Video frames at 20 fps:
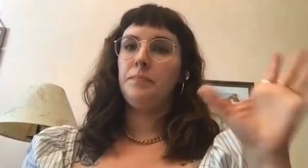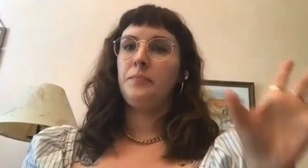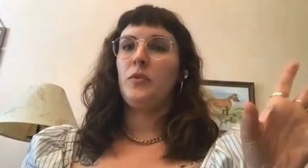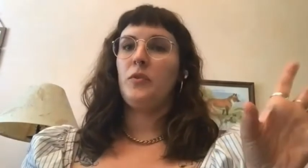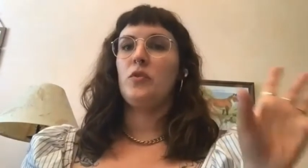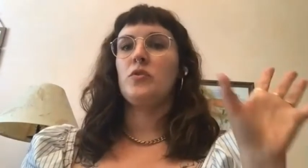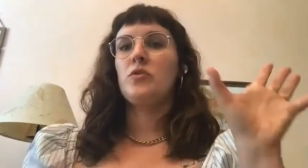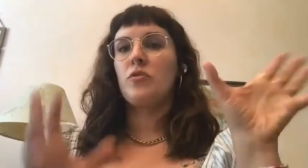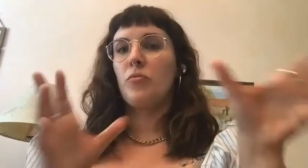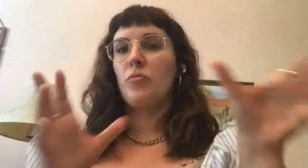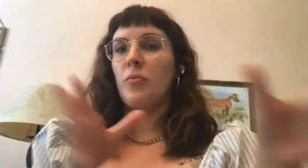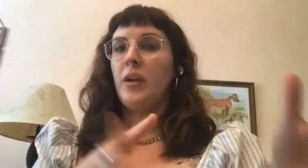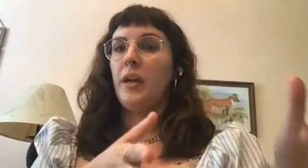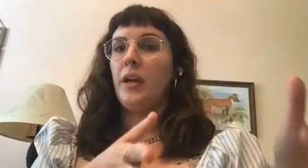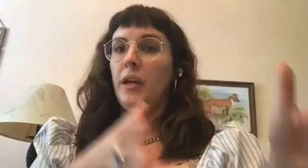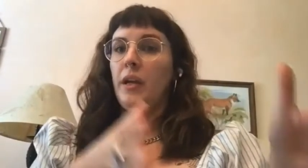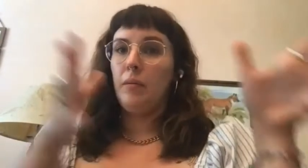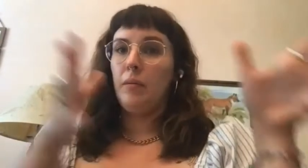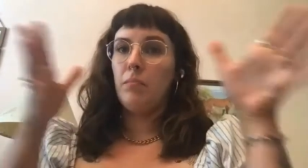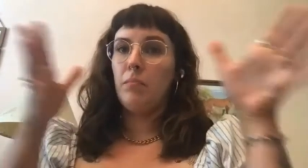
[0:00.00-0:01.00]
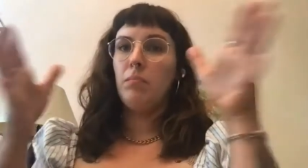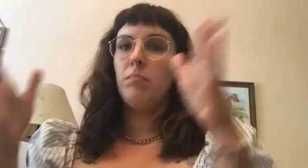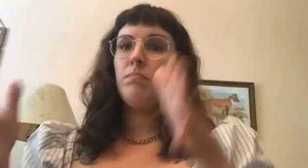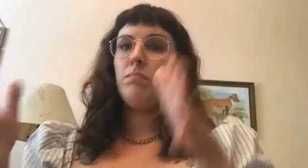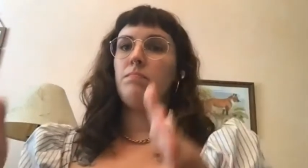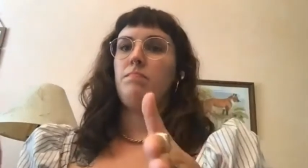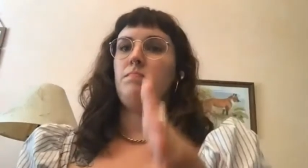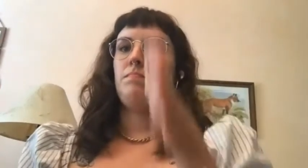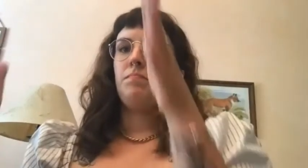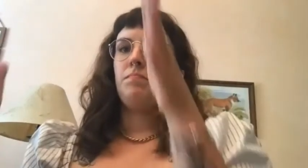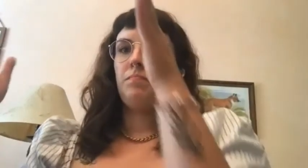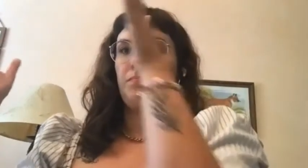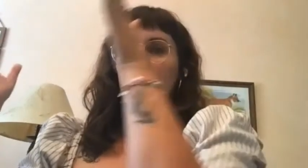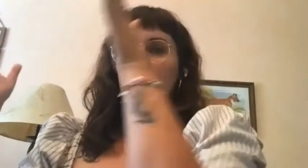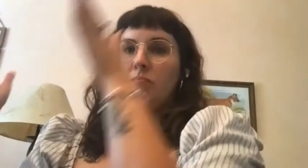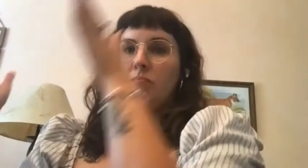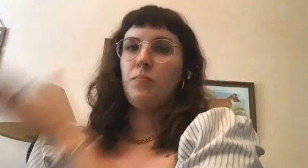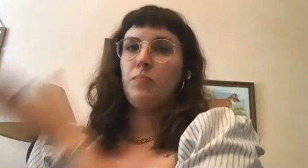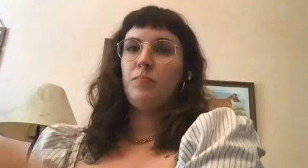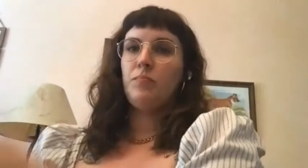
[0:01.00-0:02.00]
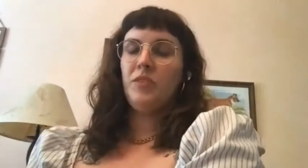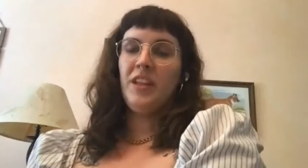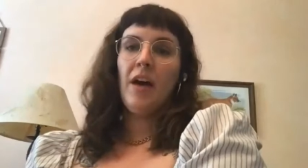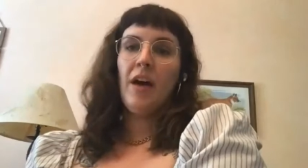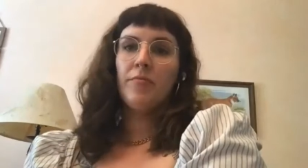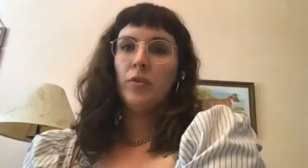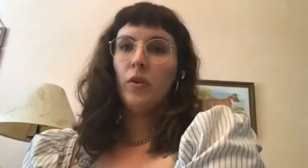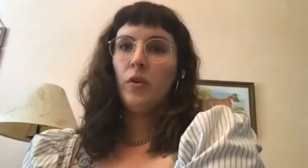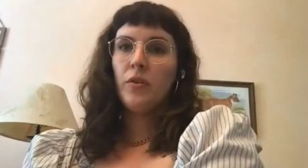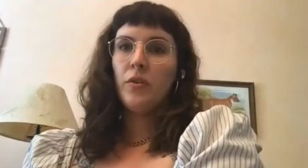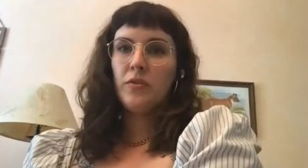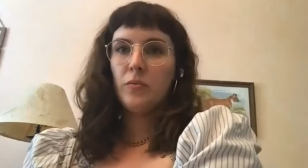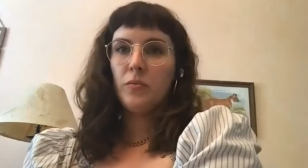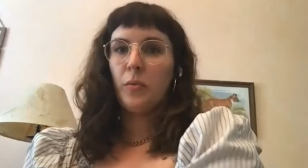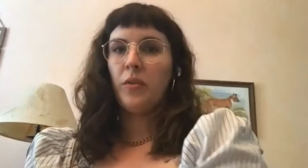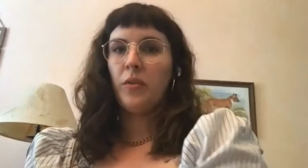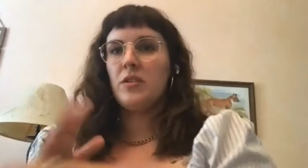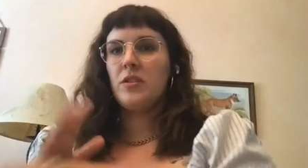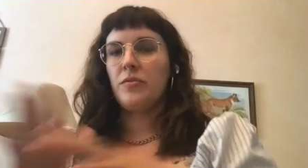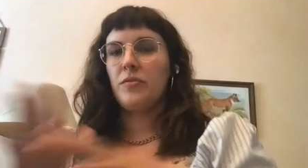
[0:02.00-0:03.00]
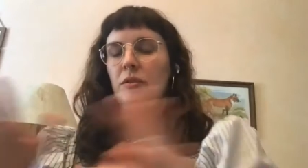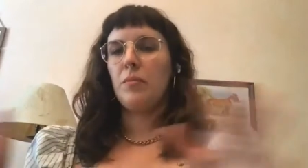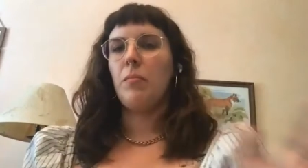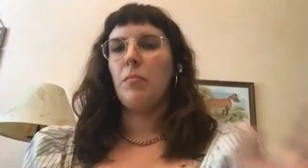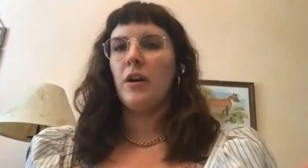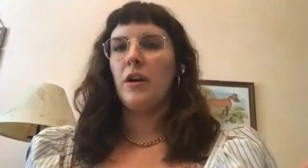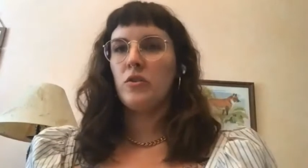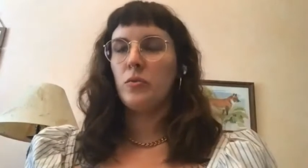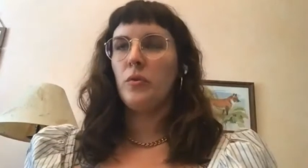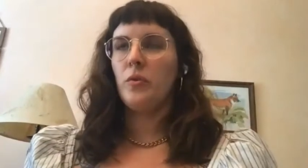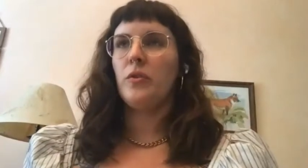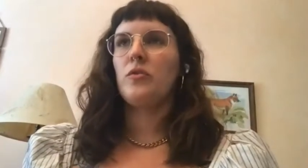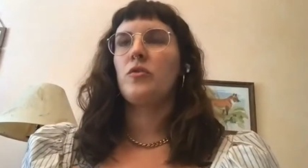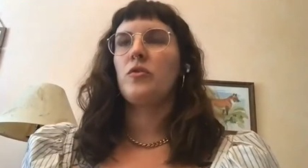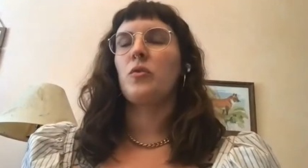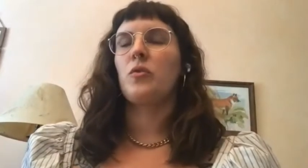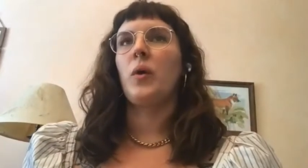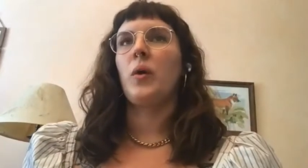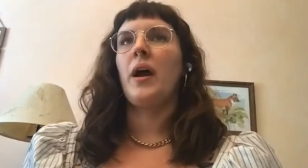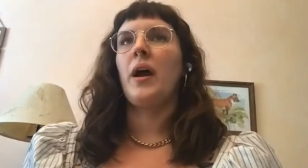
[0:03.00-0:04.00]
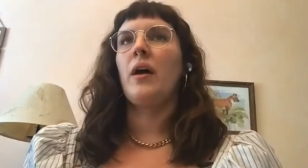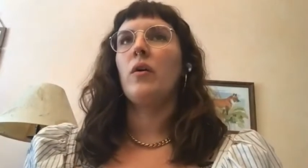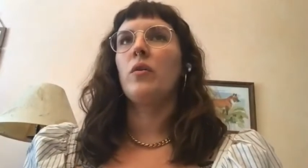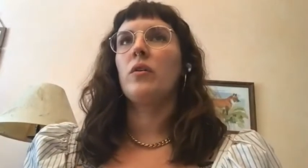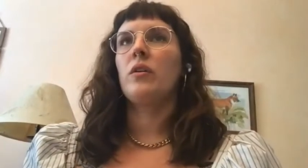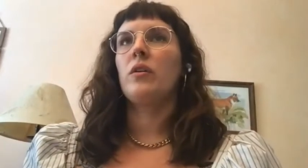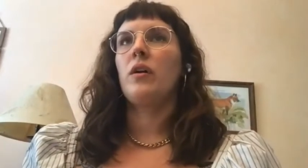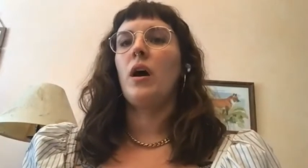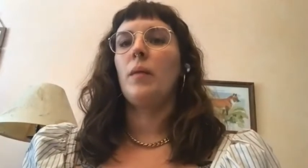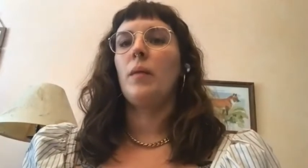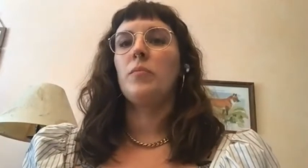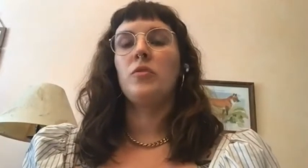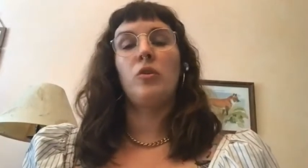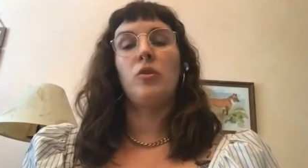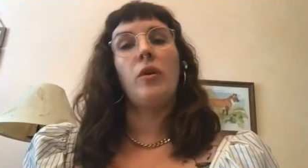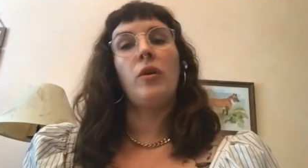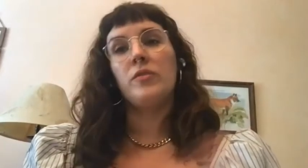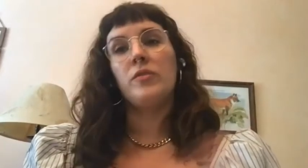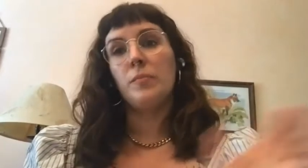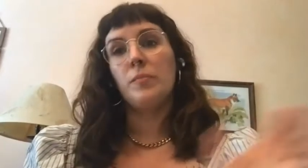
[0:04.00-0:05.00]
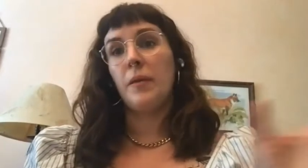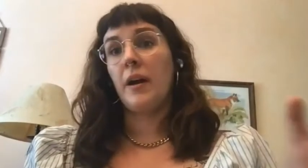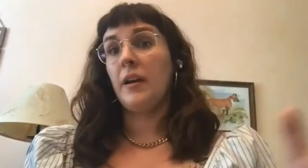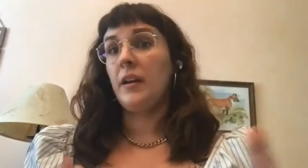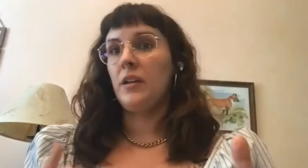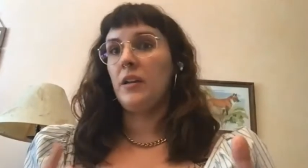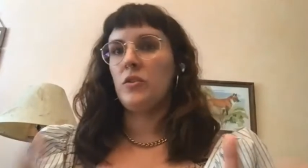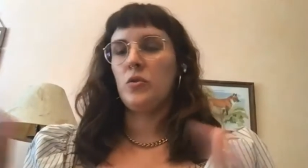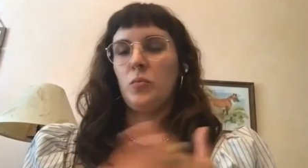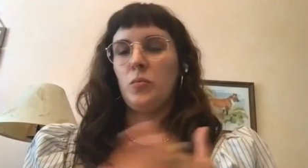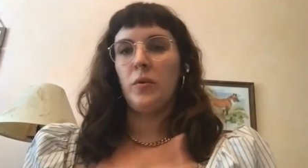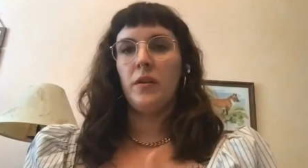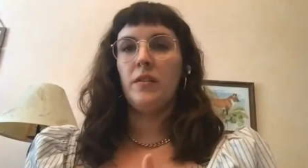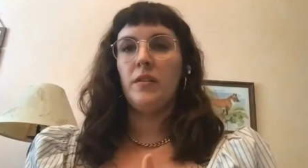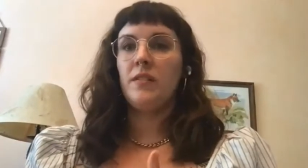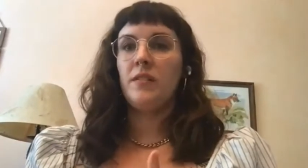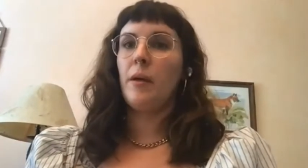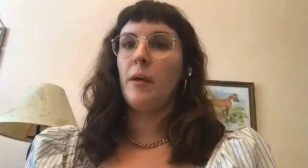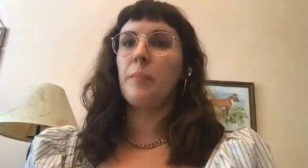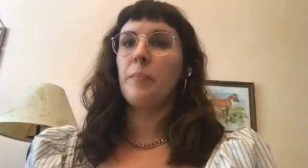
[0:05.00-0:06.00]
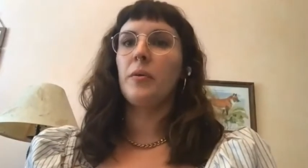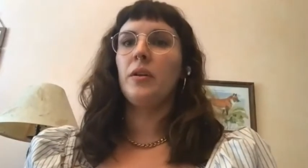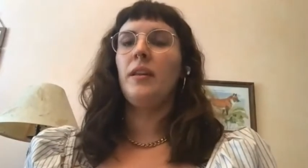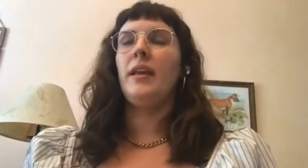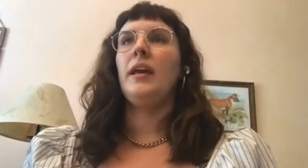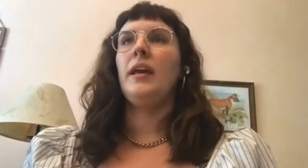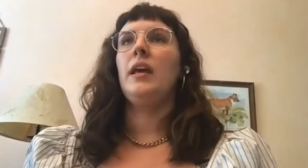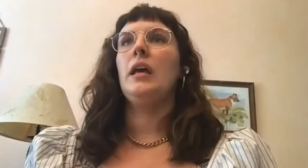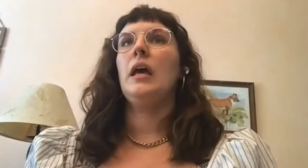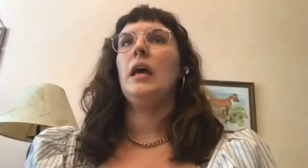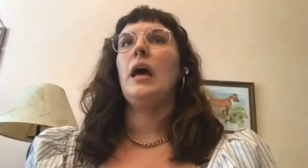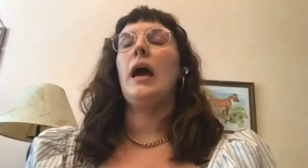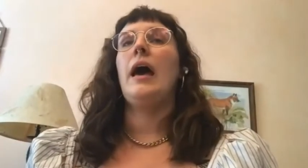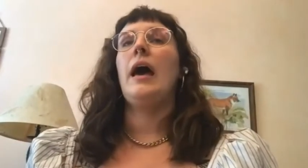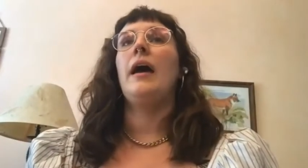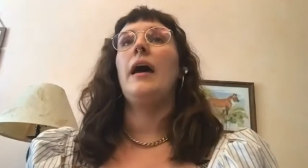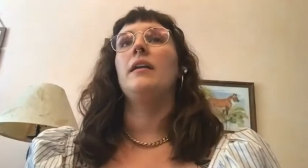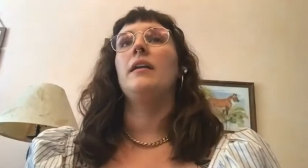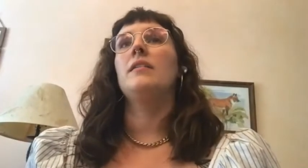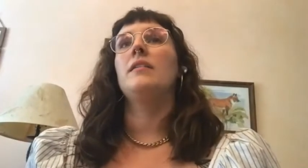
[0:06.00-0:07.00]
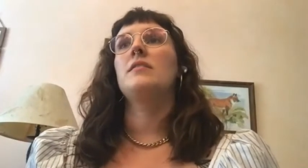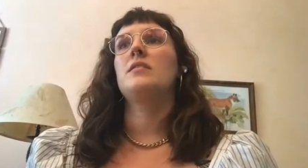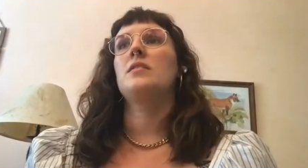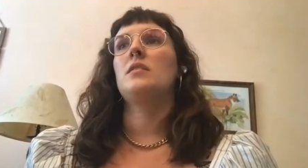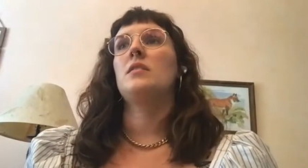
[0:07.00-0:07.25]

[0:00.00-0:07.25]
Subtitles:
There's 3 levels with different modules throughout. So you have to buy each one separately. And